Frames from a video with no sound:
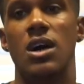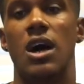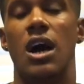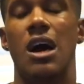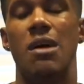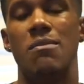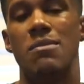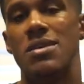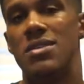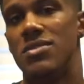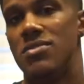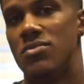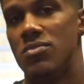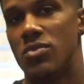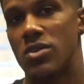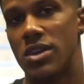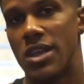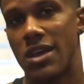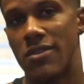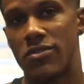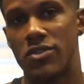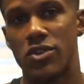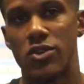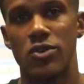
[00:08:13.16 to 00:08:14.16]
And
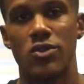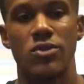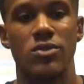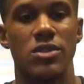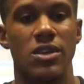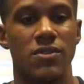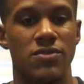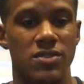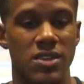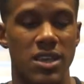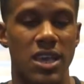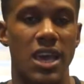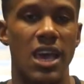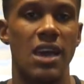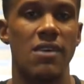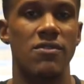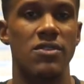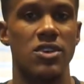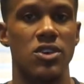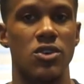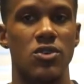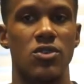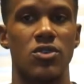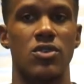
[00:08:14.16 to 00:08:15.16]
whenever you're lifting
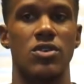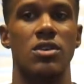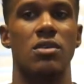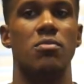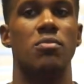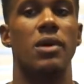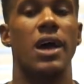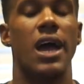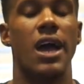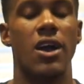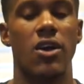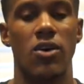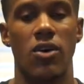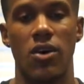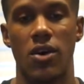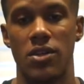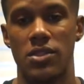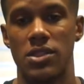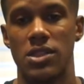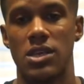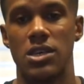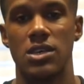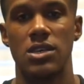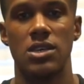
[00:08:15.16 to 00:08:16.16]
heavy, you're going to pack
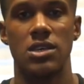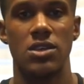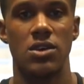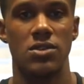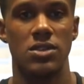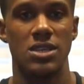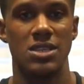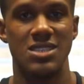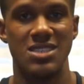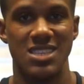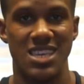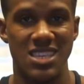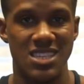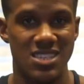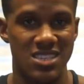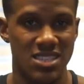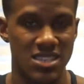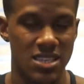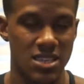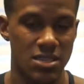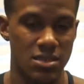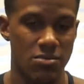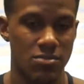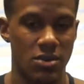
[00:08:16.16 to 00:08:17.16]
on the, you know, the
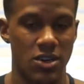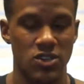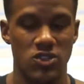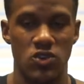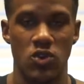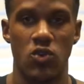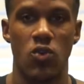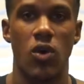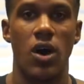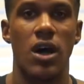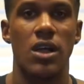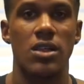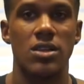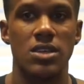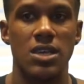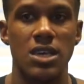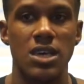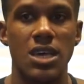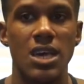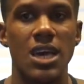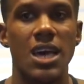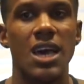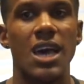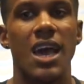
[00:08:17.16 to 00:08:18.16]
density, the muscle
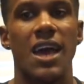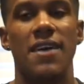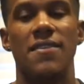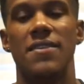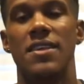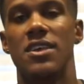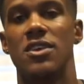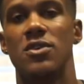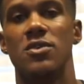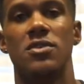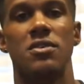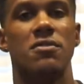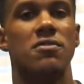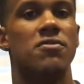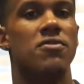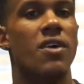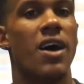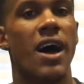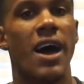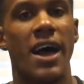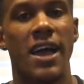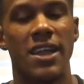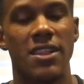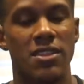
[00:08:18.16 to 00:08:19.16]
quality, and then you
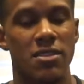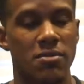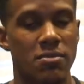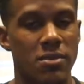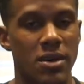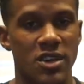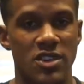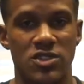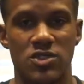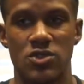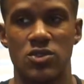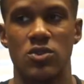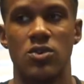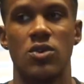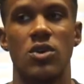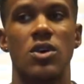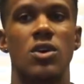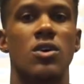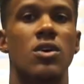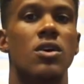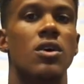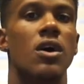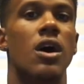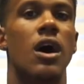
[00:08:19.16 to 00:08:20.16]
define the muscle
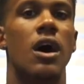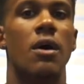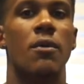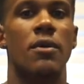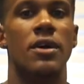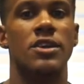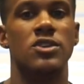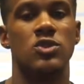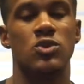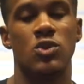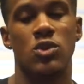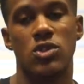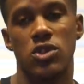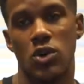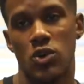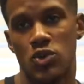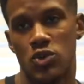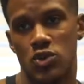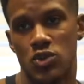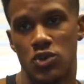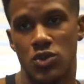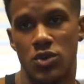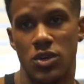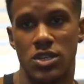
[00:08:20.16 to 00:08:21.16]
as you
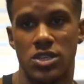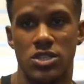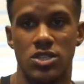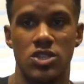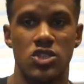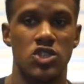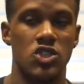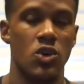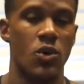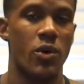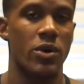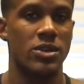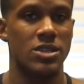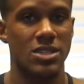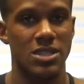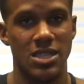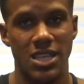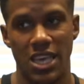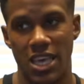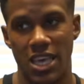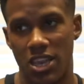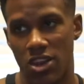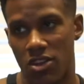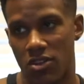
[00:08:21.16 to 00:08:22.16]
closer you get to the show. As the
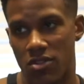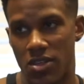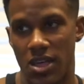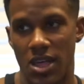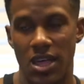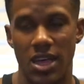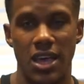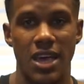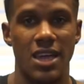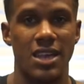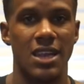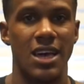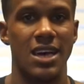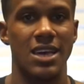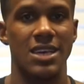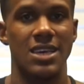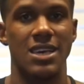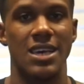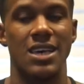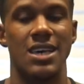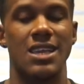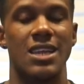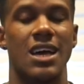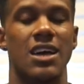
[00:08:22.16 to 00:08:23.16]
leaner that I
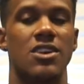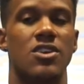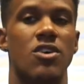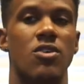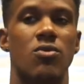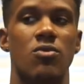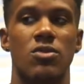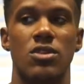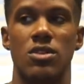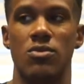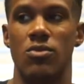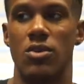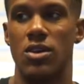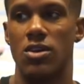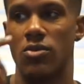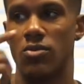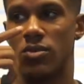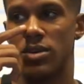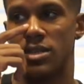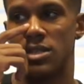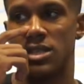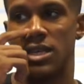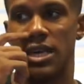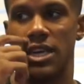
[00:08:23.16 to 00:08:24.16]
get, and I don't really want to
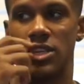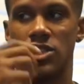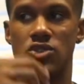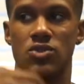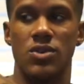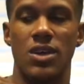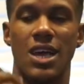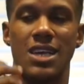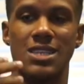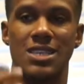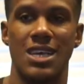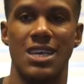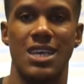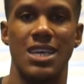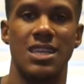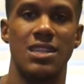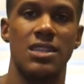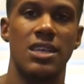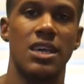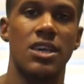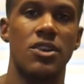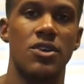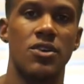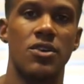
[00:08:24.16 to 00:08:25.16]
risk injury as I get
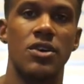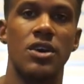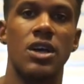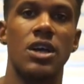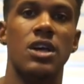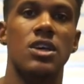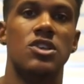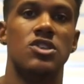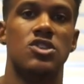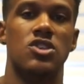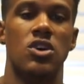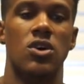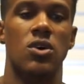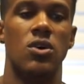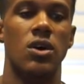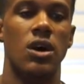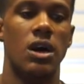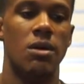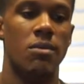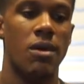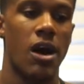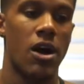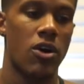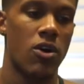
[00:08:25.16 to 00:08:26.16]
leaner, so
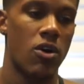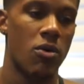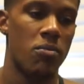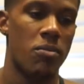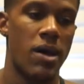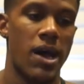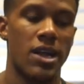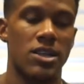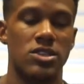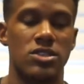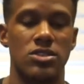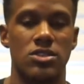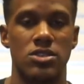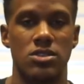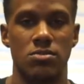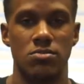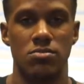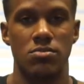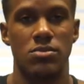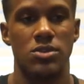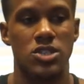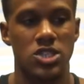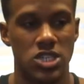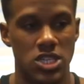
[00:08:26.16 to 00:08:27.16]
I'll go back to
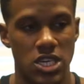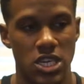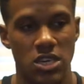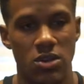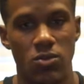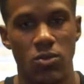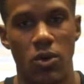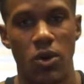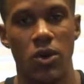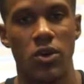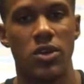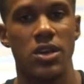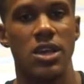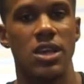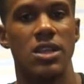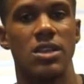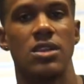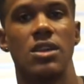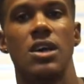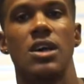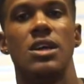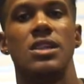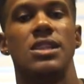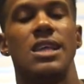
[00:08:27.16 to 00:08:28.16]
some machine work, and
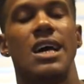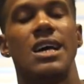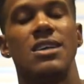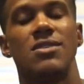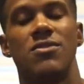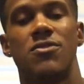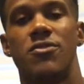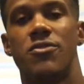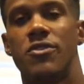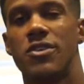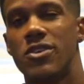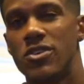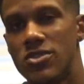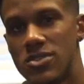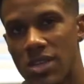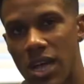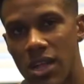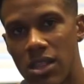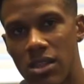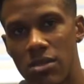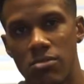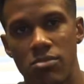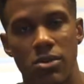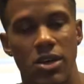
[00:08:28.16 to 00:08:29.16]
that fills
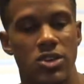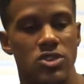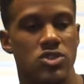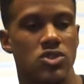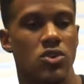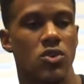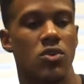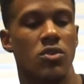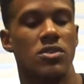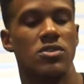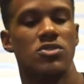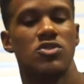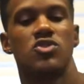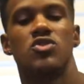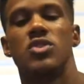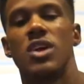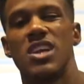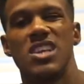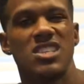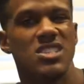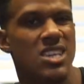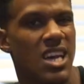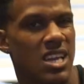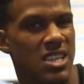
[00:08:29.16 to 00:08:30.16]
out the muscle and
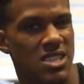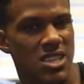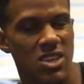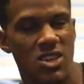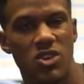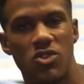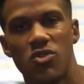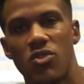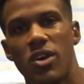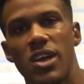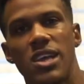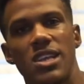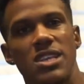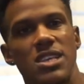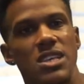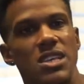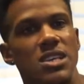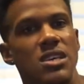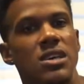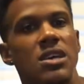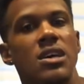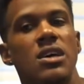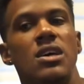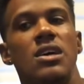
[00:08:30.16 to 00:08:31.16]
creates like the
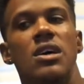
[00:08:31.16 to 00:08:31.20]
graininess